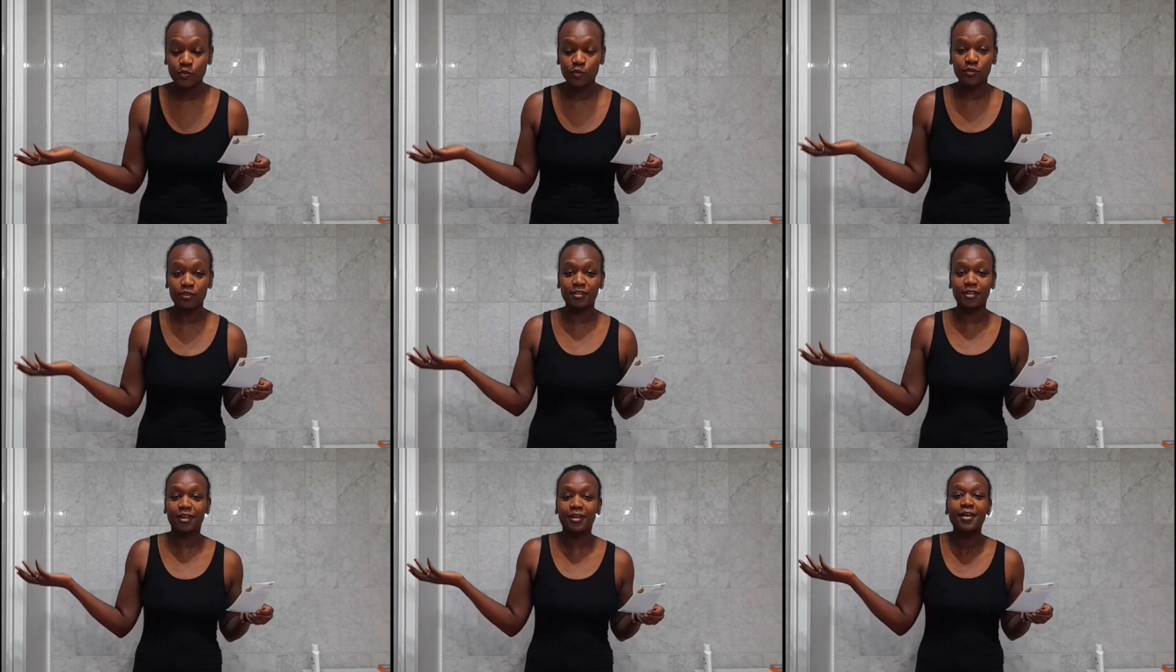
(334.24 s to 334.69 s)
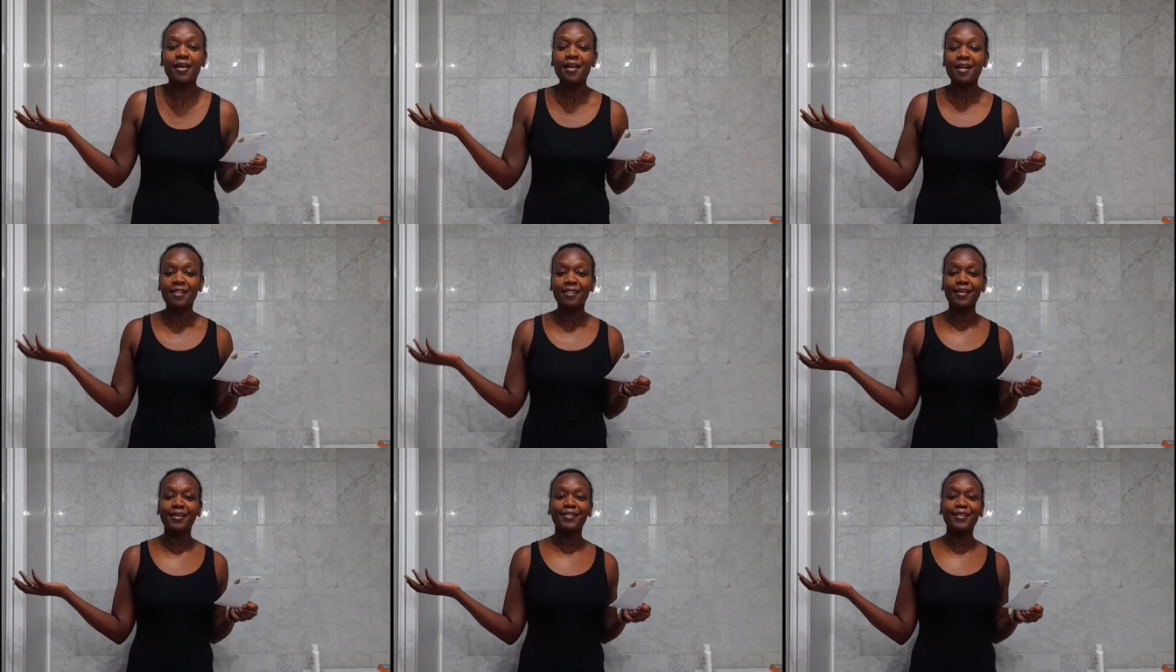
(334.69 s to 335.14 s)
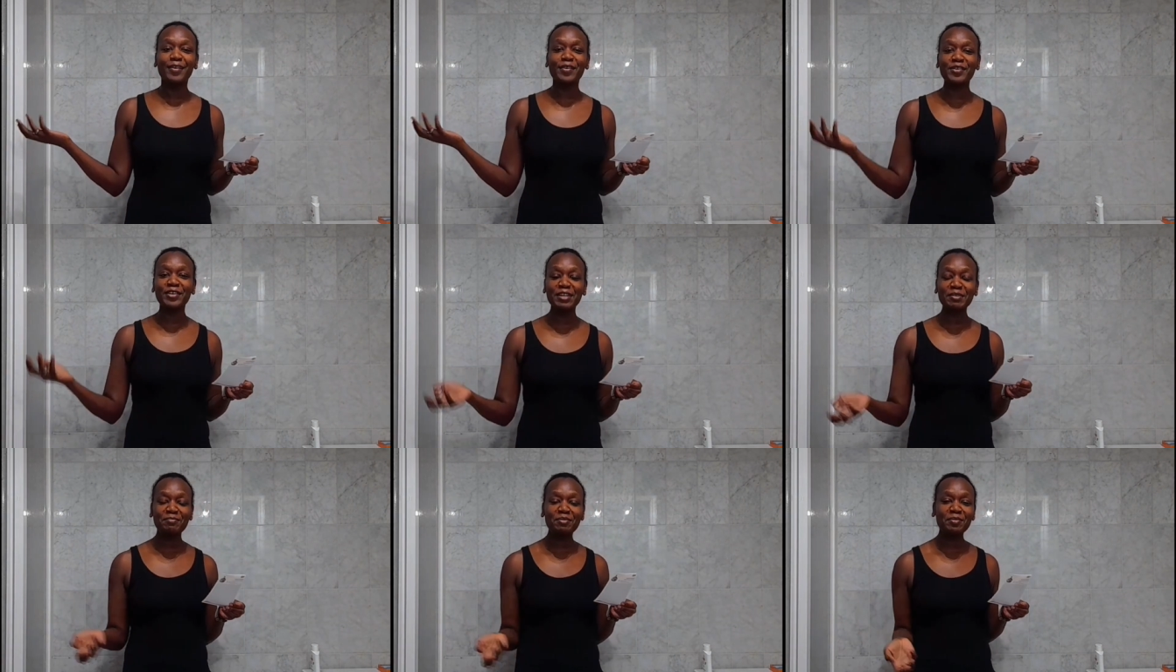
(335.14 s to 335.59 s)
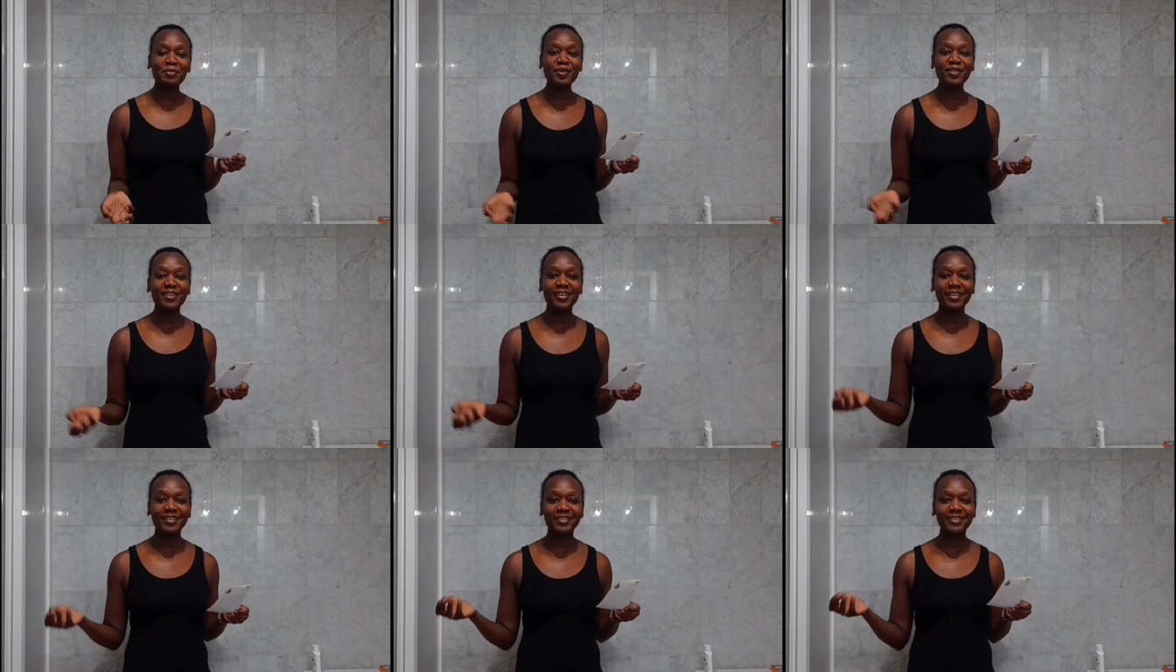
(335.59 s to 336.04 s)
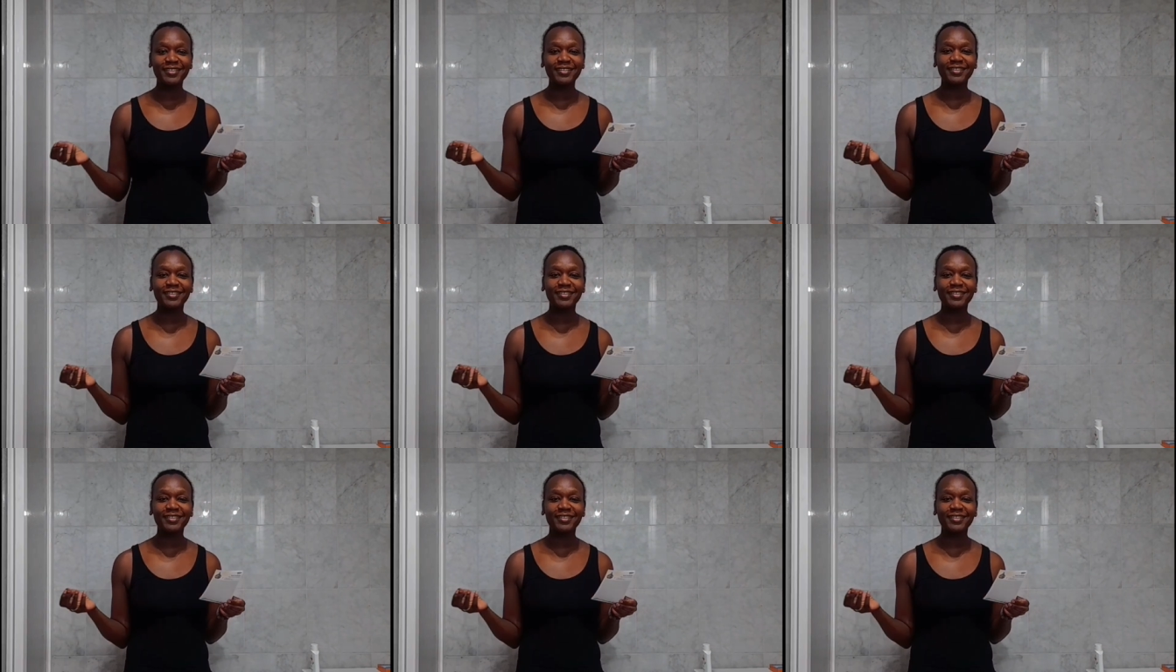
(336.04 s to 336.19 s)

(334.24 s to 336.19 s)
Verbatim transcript: It was that the only people that